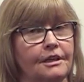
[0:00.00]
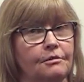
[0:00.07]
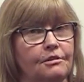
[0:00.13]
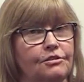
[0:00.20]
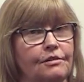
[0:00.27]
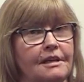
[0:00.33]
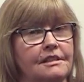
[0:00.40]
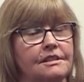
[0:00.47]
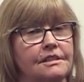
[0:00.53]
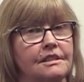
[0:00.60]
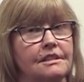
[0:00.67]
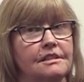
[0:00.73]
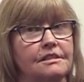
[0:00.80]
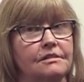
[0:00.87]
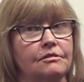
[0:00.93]
to address
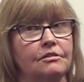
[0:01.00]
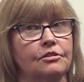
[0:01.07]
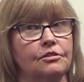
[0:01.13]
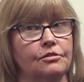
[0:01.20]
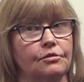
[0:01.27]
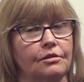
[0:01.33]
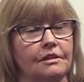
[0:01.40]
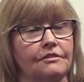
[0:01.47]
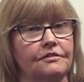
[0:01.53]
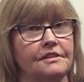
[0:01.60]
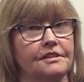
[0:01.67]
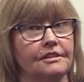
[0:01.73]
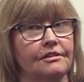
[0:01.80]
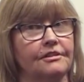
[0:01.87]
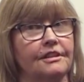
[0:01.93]
this during
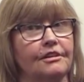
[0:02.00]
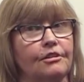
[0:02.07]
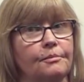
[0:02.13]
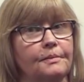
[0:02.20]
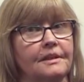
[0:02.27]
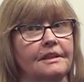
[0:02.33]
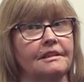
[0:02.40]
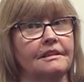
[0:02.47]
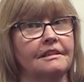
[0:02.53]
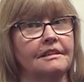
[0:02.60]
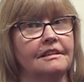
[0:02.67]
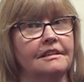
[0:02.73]
physical therapy,